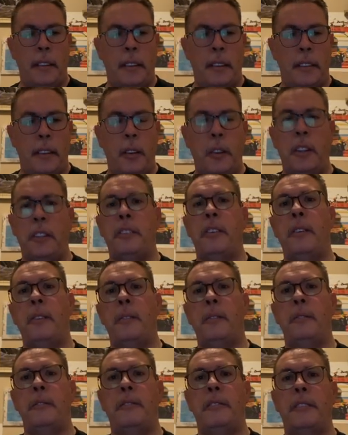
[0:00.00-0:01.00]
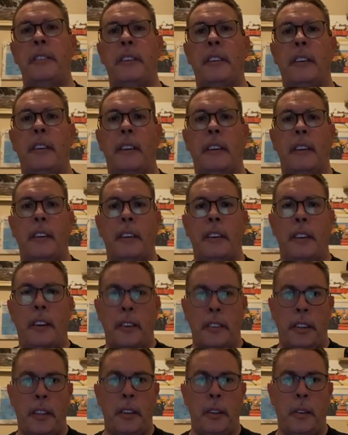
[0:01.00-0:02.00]
Looney Tunes
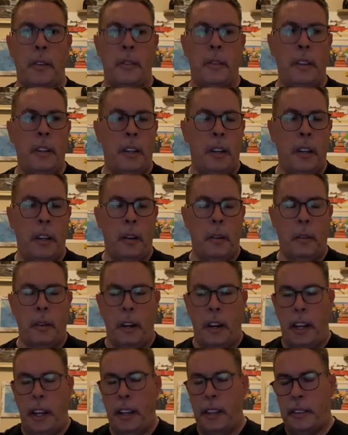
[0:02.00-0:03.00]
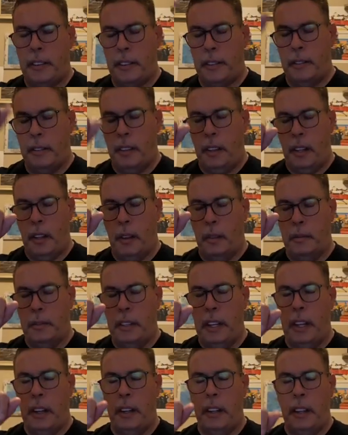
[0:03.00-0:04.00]
cartoon where he's
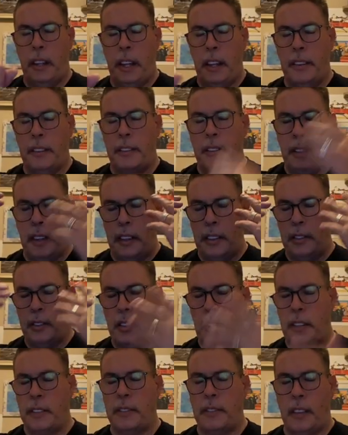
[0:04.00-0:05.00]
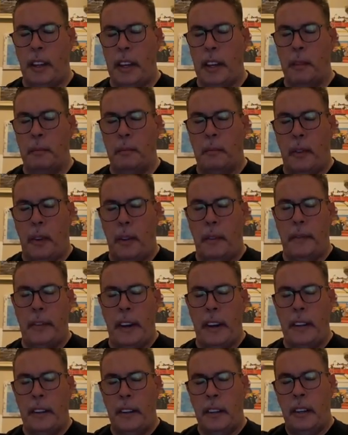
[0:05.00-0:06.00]
he's dressed like a
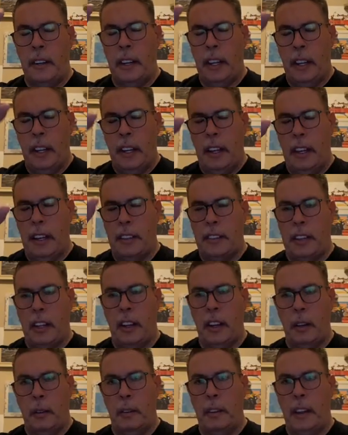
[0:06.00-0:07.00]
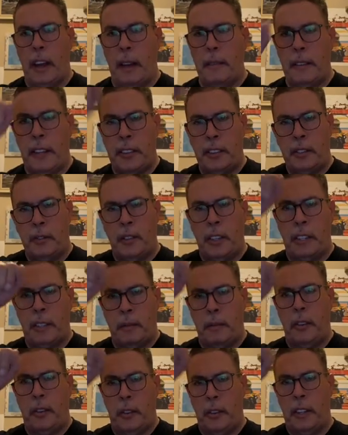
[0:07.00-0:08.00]
bullfighter. He's dealing with that's the reason
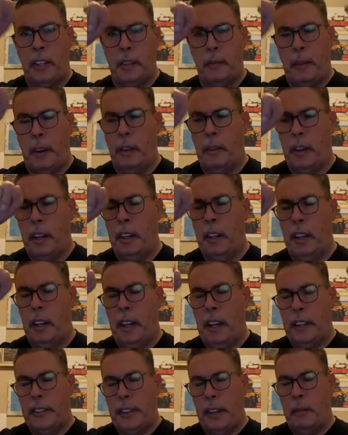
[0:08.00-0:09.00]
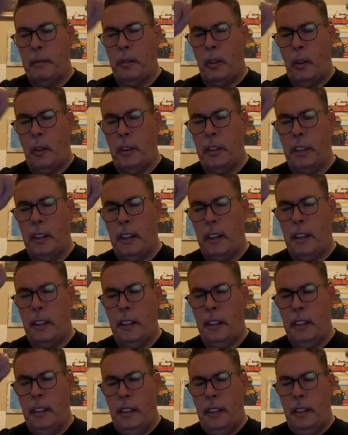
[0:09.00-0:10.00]
I'm doing this, by the way. That's him holding the
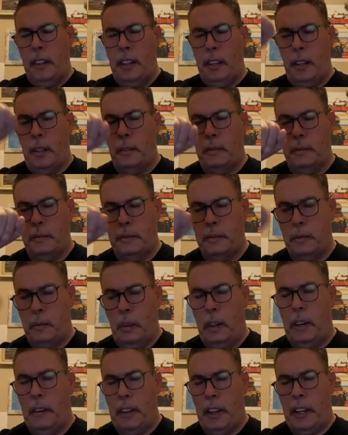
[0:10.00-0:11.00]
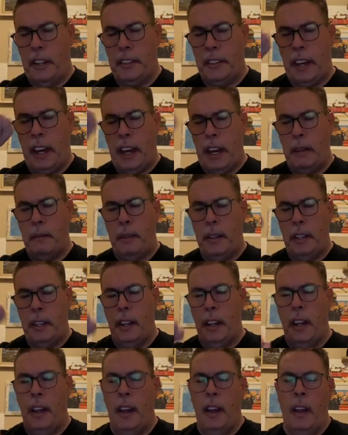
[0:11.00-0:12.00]
whatever that is, cape.
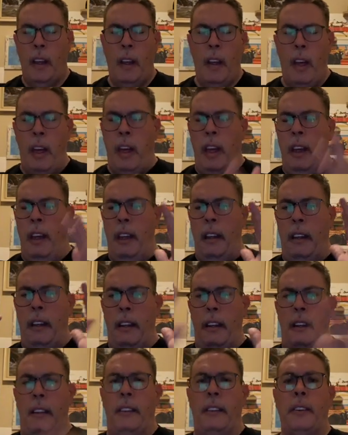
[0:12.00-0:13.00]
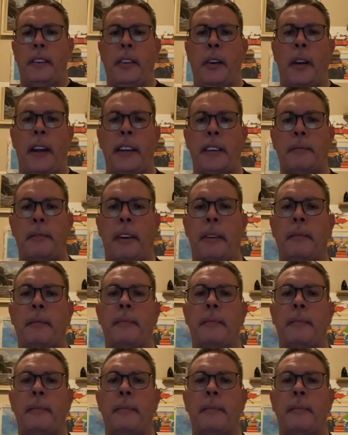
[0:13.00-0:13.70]
Don't ask me.